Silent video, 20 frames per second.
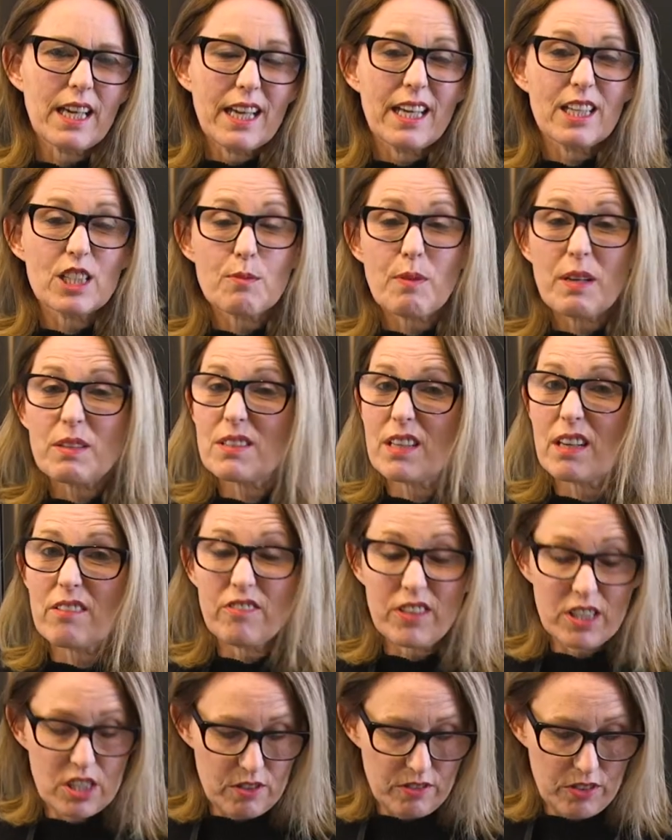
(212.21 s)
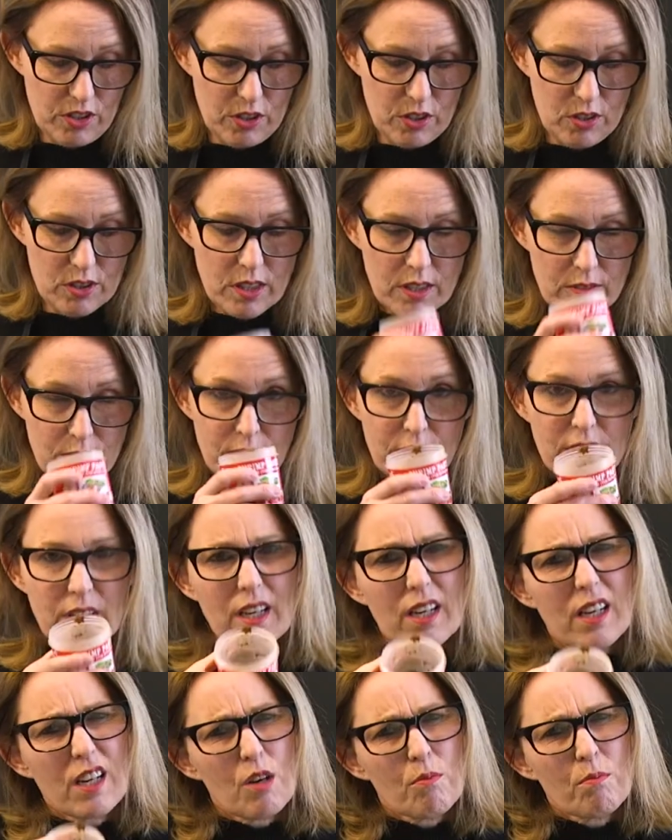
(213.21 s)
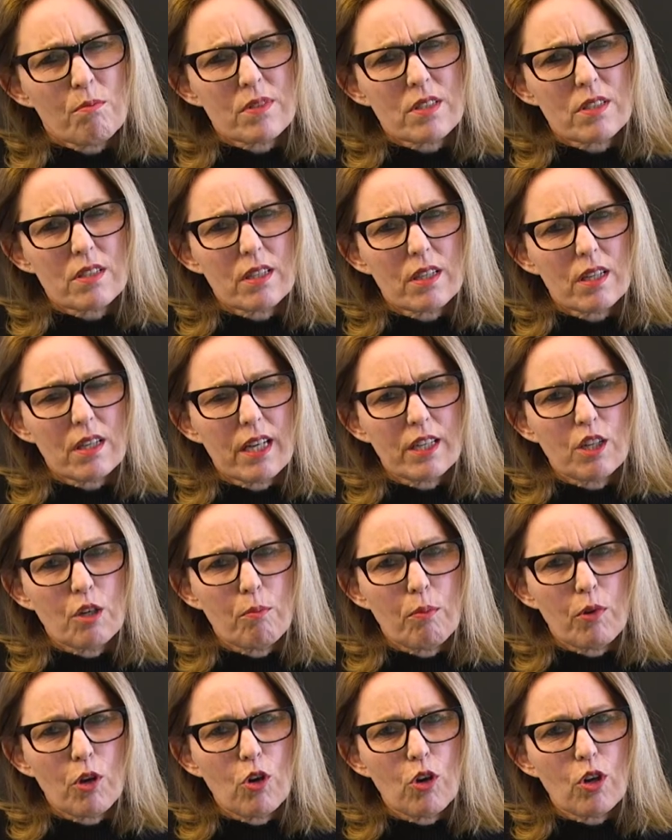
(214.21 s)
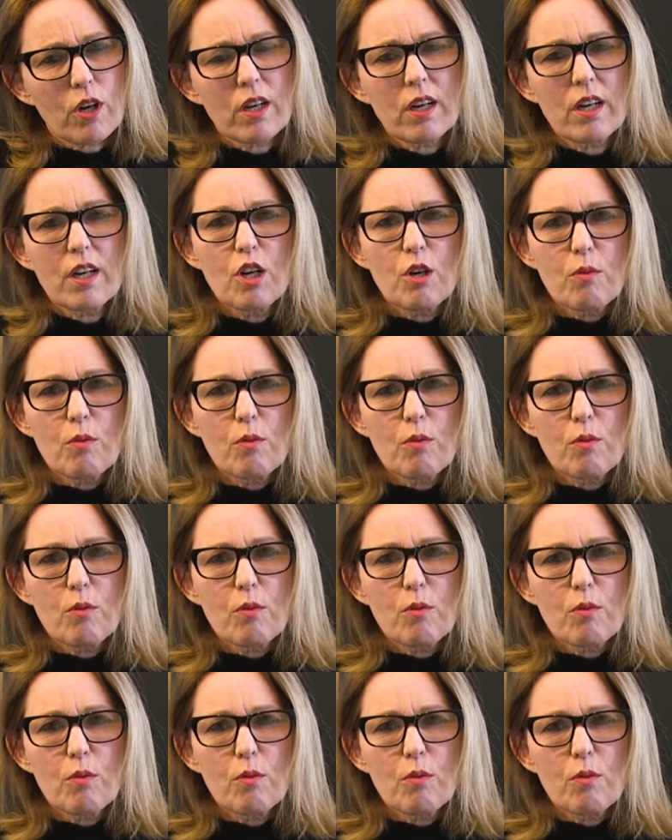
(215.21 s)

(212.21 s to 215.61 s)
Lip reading: It smells like fish food. It comes like a block,